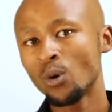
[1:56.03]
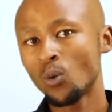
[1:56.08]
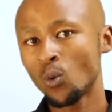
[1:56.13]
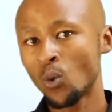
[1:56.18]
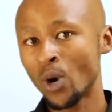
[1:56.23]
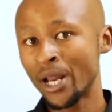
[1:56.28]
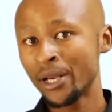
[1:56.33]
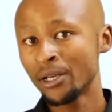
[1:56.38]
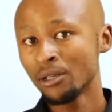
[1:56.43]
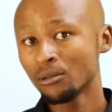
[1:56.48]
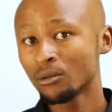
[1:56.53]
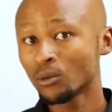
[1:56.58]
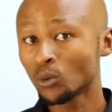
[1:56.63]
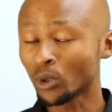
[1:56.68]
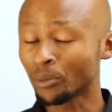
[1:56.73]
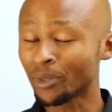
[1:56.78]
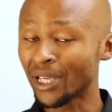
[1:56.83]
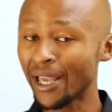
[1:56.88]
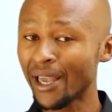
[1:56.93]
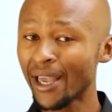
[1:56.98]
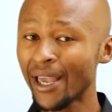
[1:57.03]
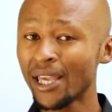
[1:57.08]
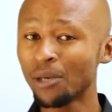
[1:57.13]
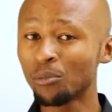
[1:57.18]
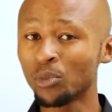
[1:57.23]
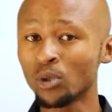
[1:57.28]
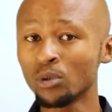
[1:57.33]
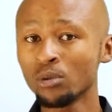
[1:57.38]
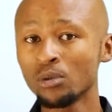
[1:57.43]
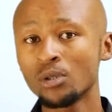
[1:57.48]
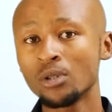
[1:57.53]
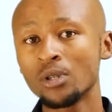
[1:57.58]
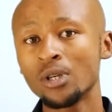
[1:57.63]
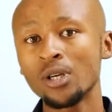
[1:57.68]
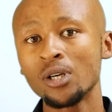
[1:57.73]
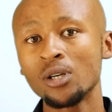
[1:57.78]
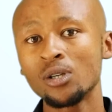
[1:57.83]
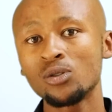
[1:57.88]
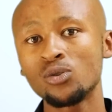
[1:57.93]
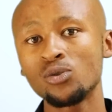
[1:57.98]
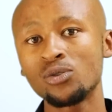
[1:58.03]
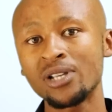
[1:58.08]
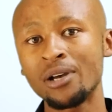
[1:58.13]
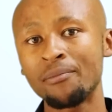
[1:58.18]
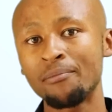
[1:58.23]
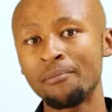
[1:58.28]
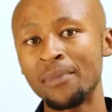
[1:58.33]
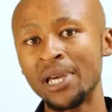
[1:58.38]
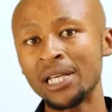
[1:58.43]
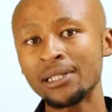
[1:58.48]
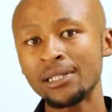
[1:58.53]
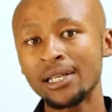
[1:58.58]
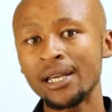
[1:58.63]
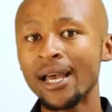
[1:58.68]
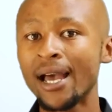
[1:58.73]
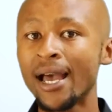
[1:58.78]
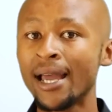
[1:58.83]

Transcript: 1, will be able to submit